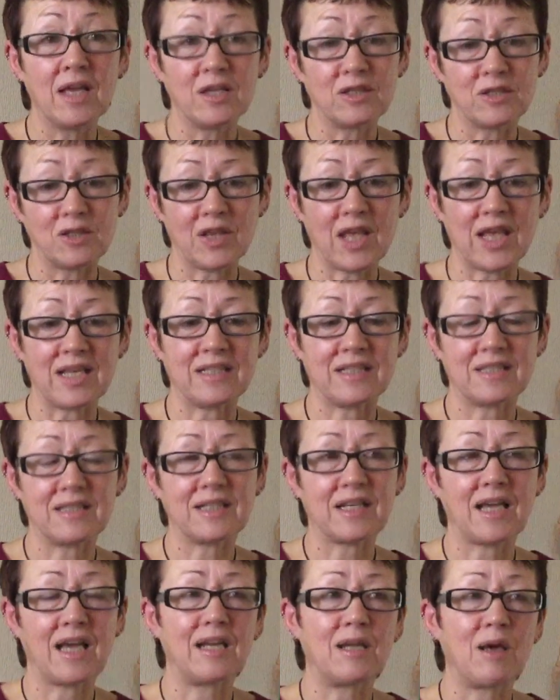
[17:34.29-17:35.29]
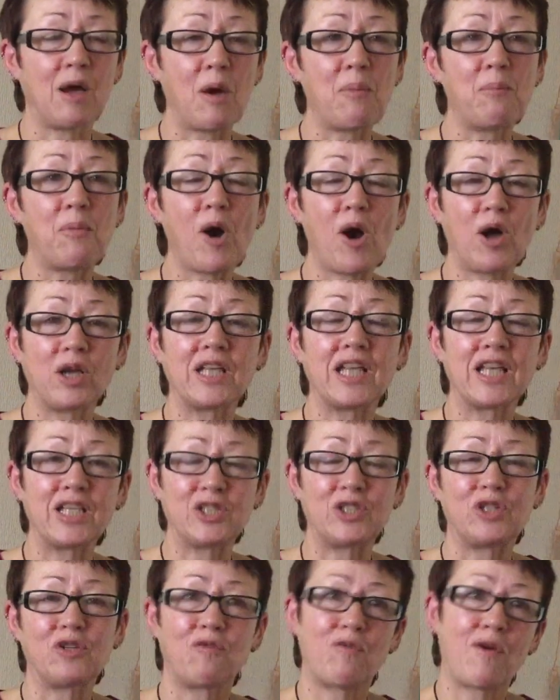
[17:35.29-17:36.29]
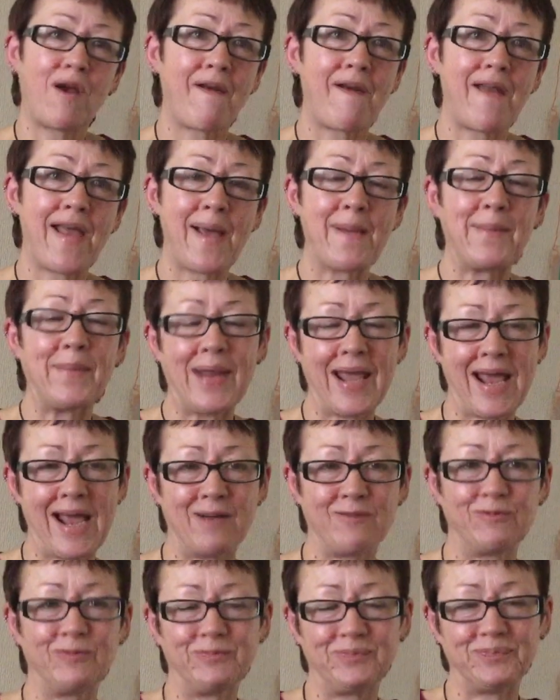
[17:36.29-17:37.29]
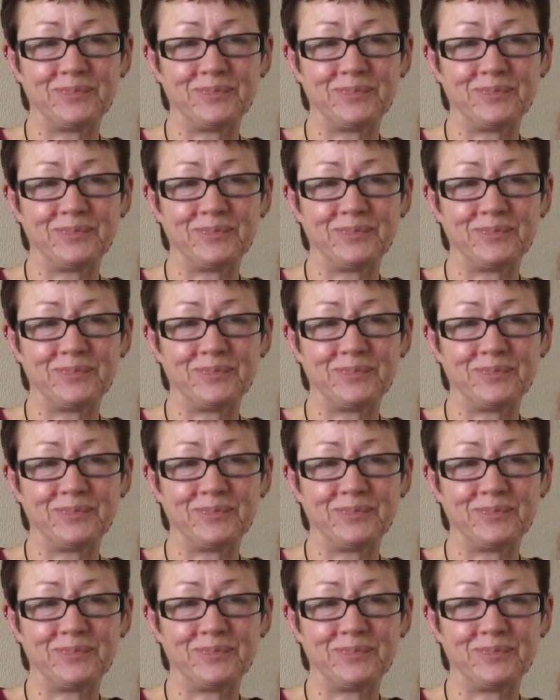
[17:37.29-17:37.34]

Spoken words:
So that's kind of a potted history of where I am now.